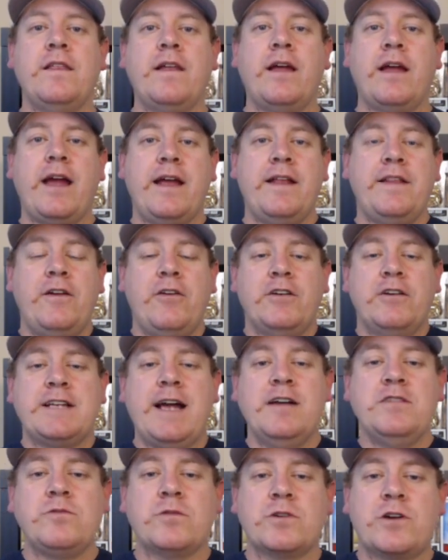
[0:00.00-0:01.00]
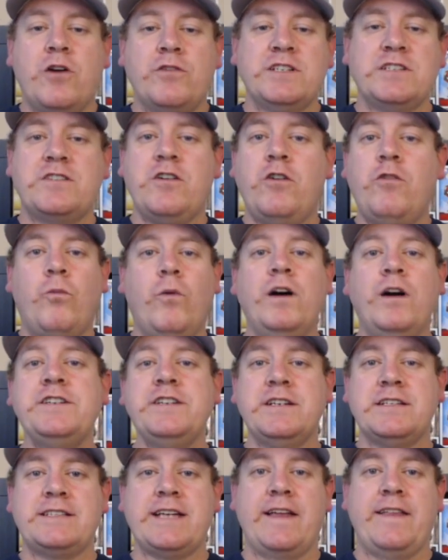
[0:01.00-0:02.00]
And there are times where coaches don't want you
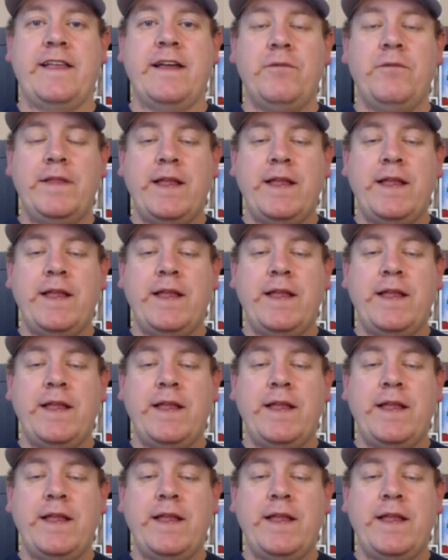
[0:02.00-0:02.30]
to say that.